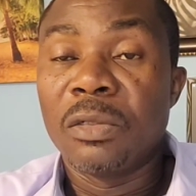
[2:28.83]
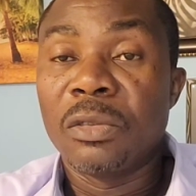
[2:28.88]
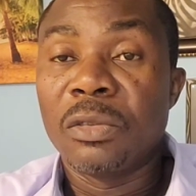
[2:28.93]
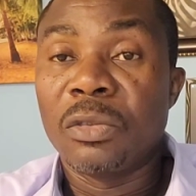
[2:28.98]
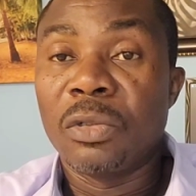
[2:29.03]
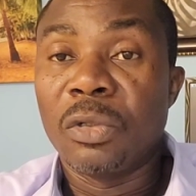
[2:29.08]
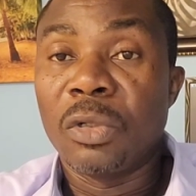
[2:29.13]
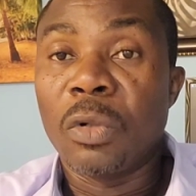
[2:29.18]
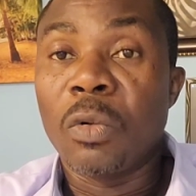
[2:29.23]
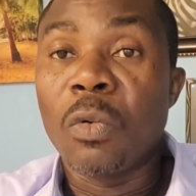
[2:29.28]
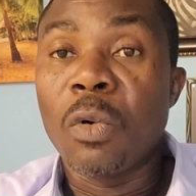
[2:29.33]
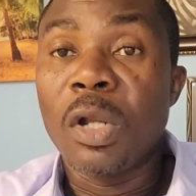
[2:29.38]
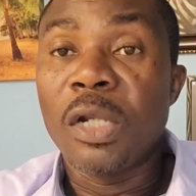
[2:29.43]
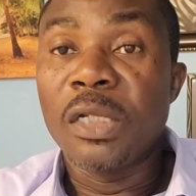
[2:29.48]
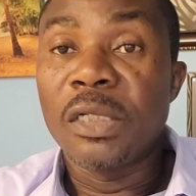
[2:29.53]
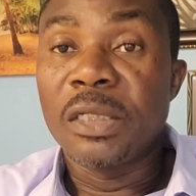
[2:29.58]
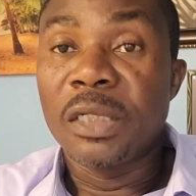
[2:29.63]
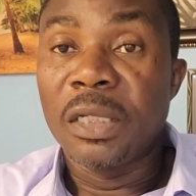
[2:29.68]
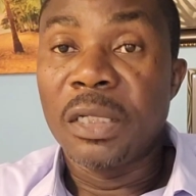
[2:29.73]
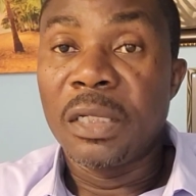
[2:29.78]
to the
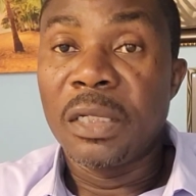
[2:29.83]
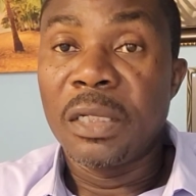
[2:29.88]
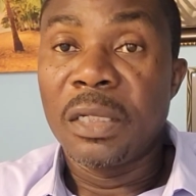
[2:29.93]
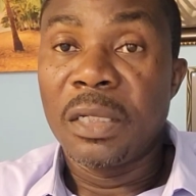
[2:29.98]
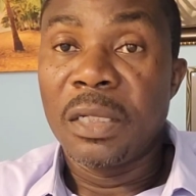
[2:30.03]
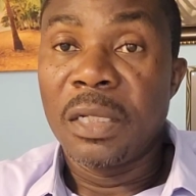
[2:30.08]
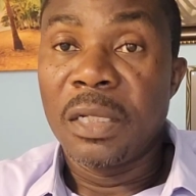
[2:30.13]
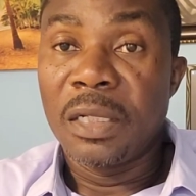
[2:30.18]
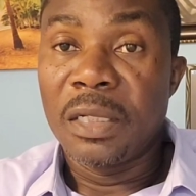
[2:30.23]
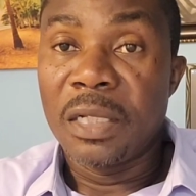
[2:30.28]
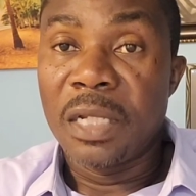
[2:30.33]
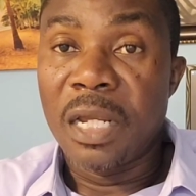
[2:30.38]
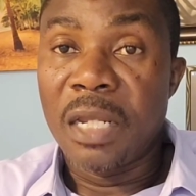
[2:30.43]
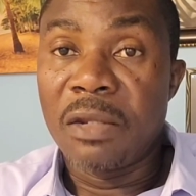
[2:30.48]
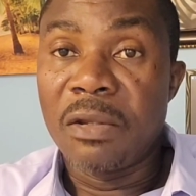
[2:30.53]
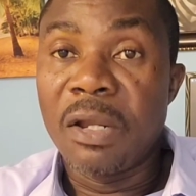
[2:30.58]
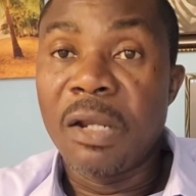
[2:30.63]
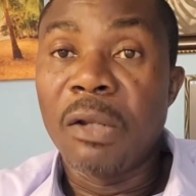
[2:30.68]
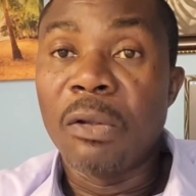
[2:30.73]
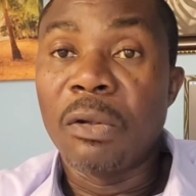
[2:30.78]
quality that
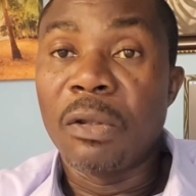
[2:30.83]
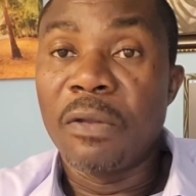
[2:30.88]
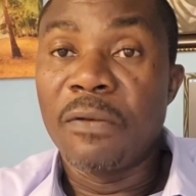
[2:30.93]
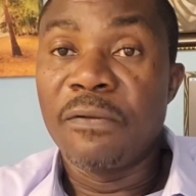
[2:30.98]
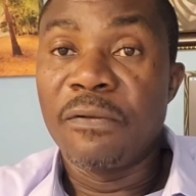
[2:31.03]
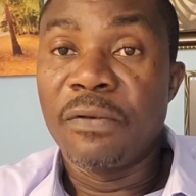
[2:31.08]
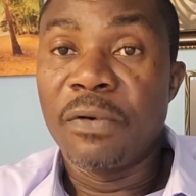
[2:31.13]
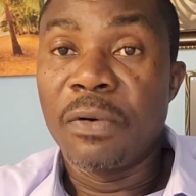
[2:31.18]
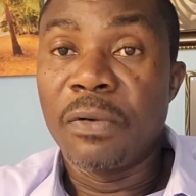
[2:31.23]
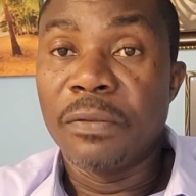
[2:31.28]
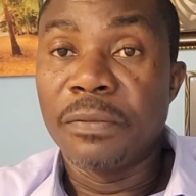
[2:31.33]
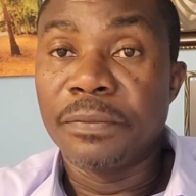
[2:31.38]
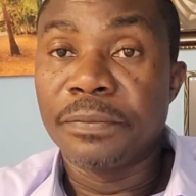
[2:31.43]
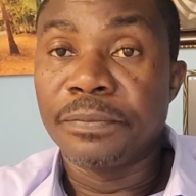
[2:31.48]
you are looking for.